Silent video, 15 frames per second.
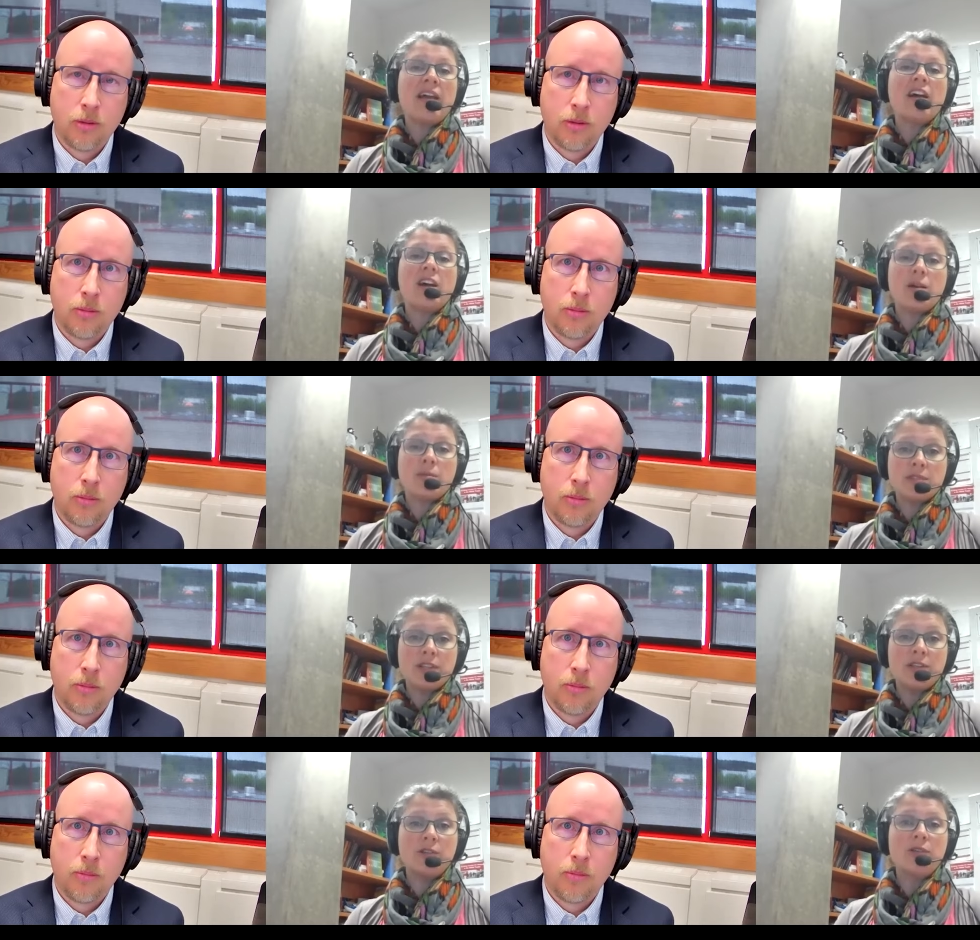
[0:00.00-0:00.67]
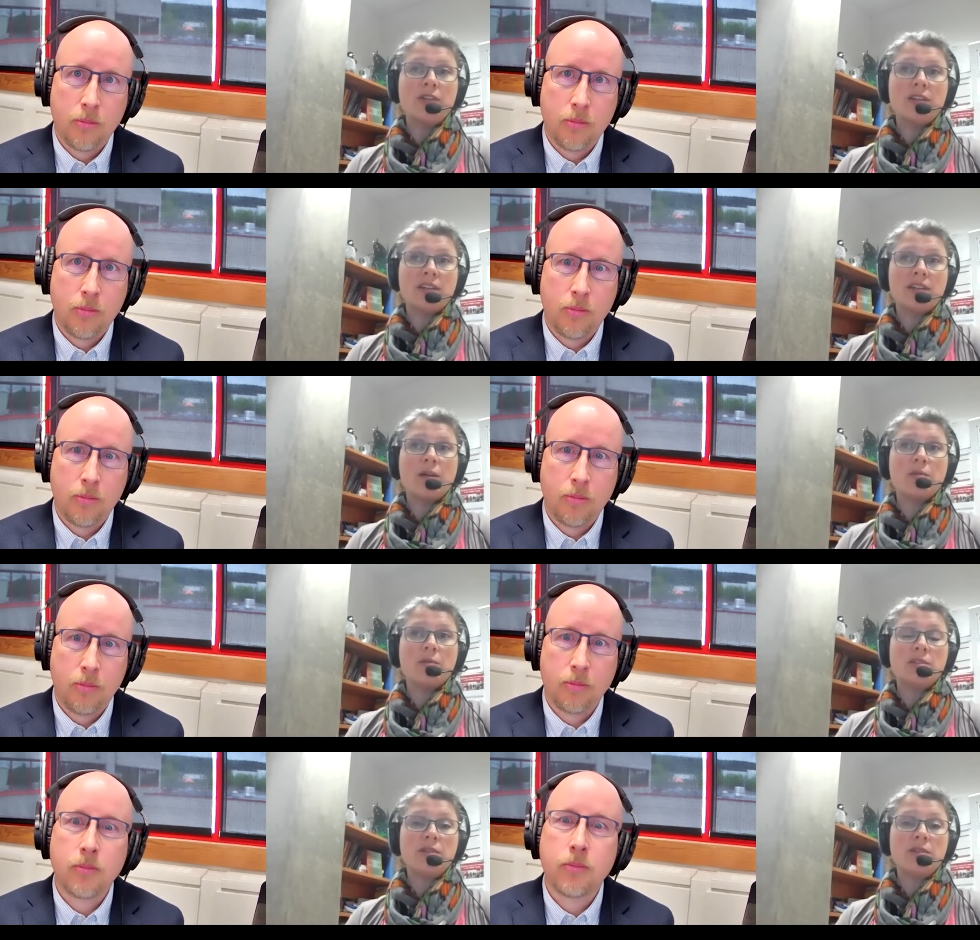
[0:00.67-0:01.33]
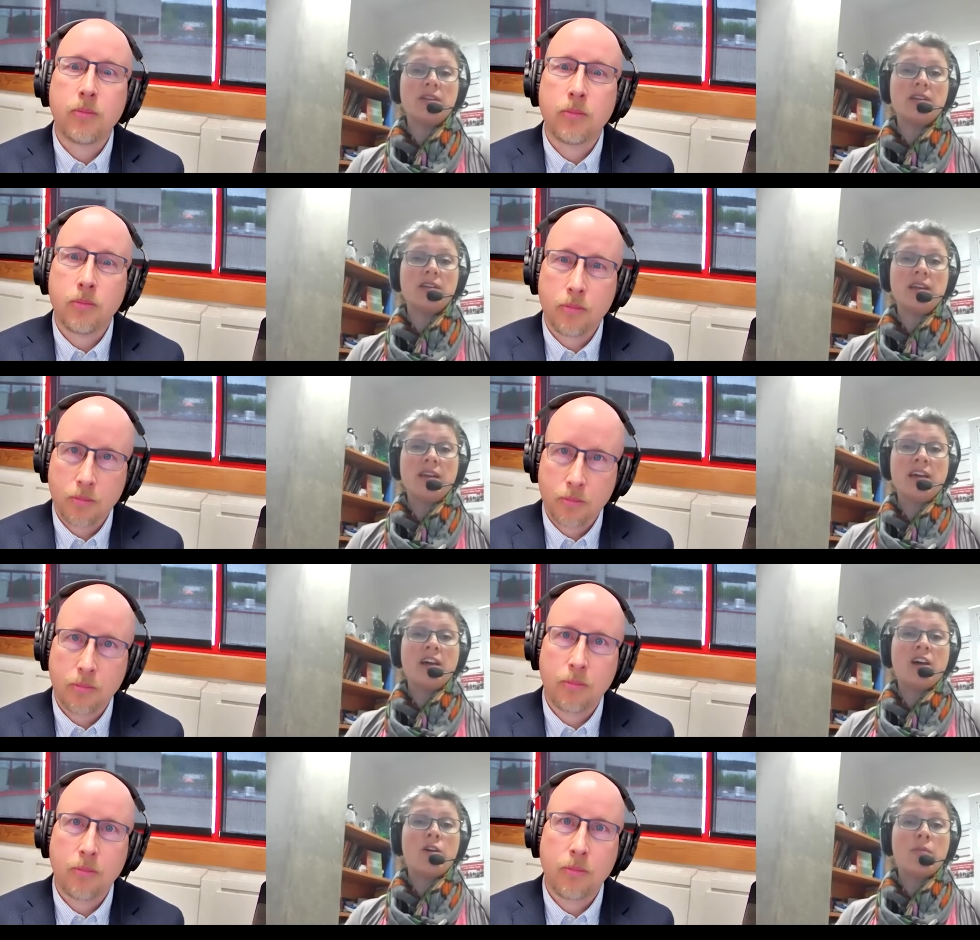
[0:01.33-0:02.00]
Speaker 1: Absolutely, absolutely.
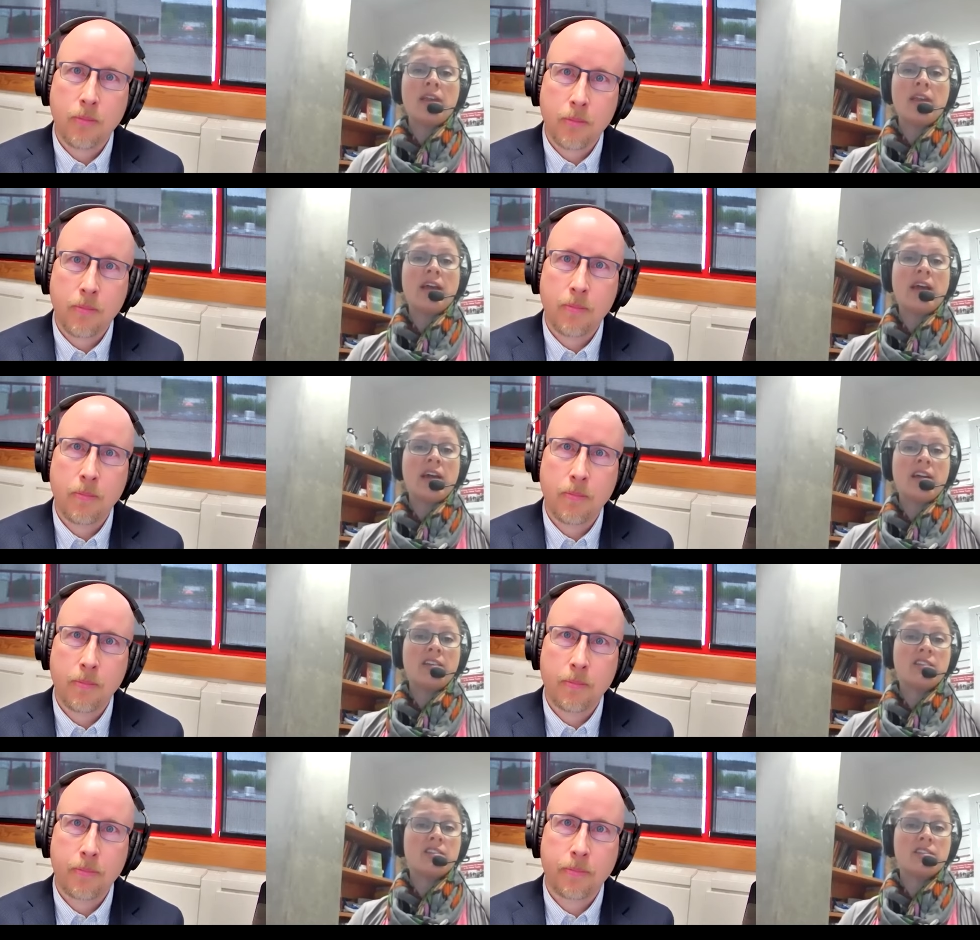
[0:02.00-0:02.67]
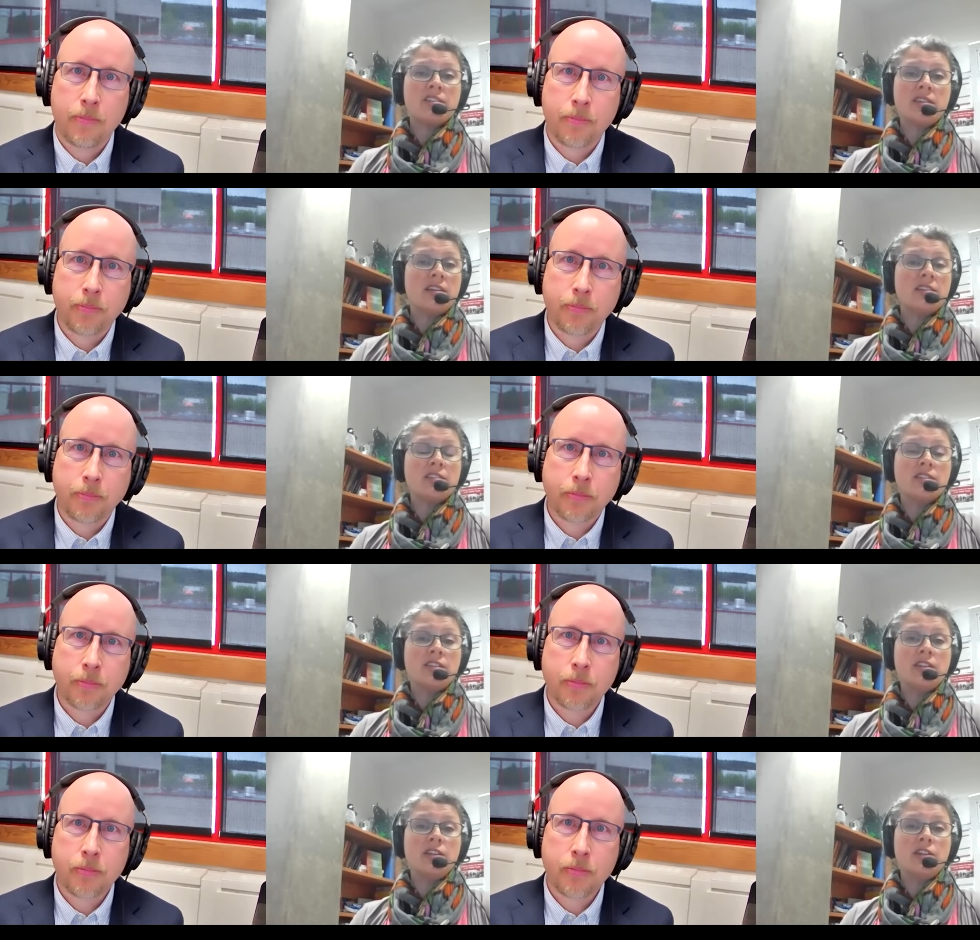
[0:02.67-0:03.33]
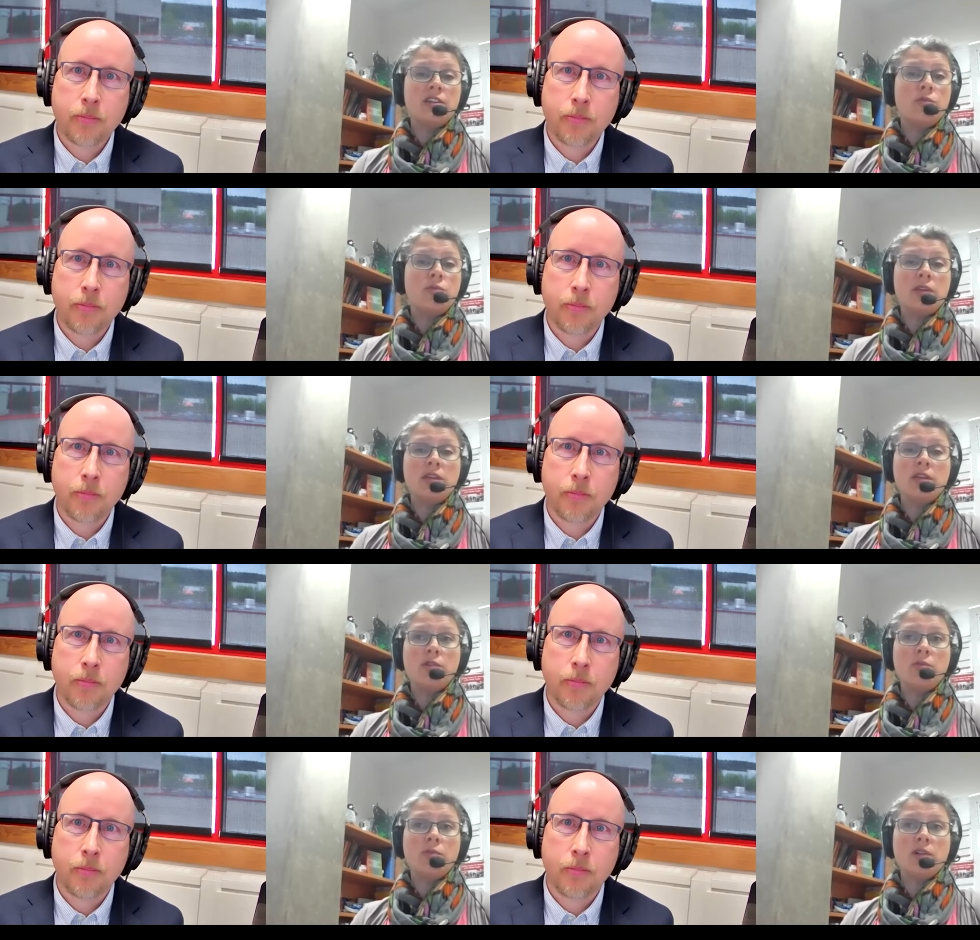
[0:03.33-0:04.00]
Um, and at CNC,
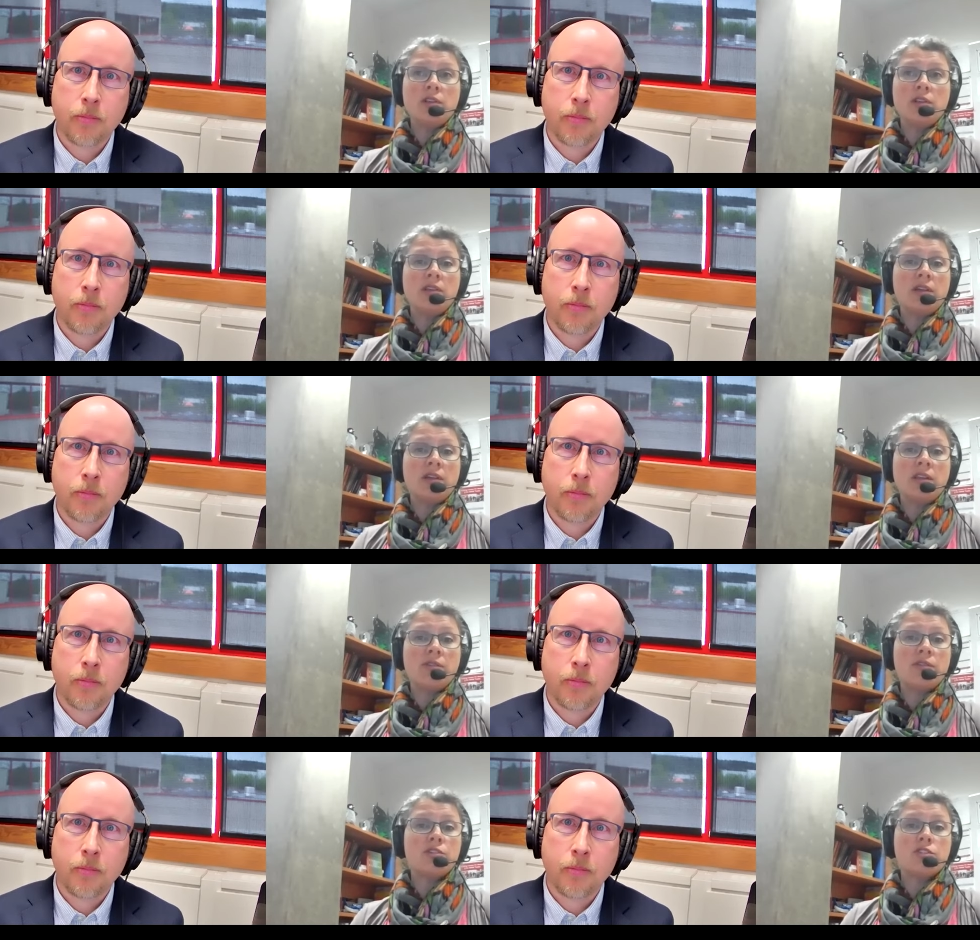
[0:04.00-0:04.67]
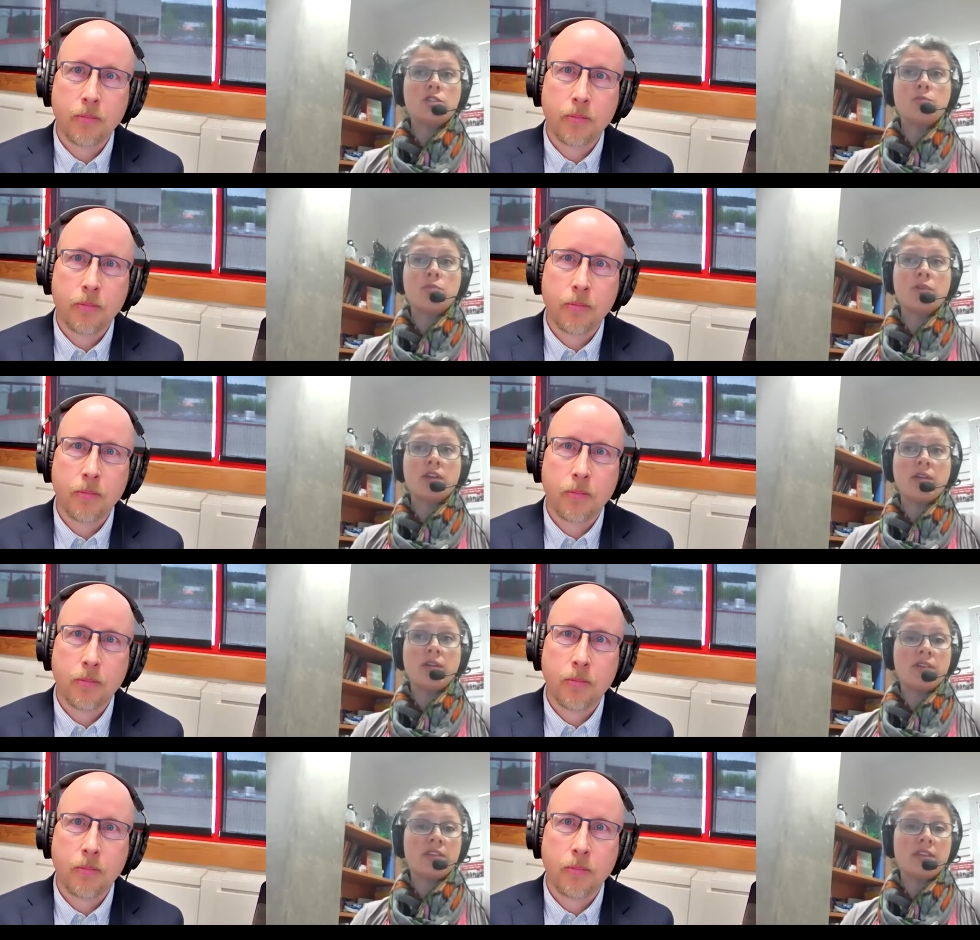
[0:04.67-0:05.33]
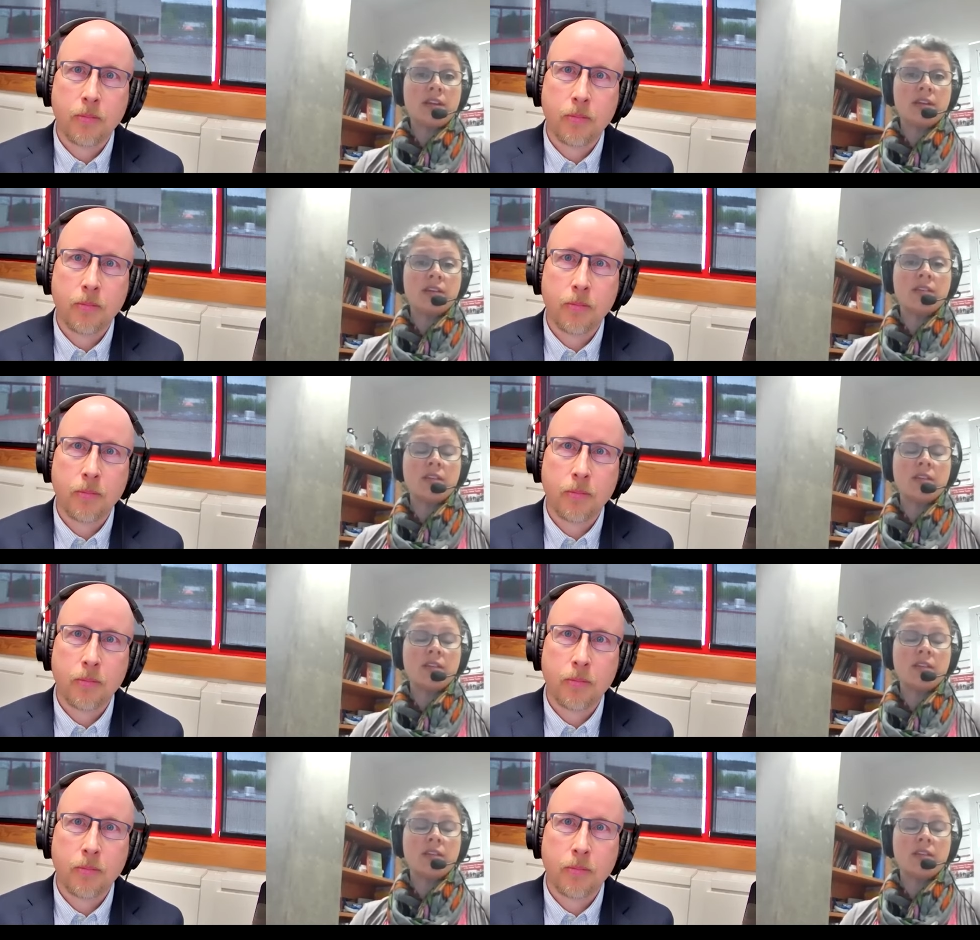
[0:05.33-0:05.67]
we will endeavor to support everything.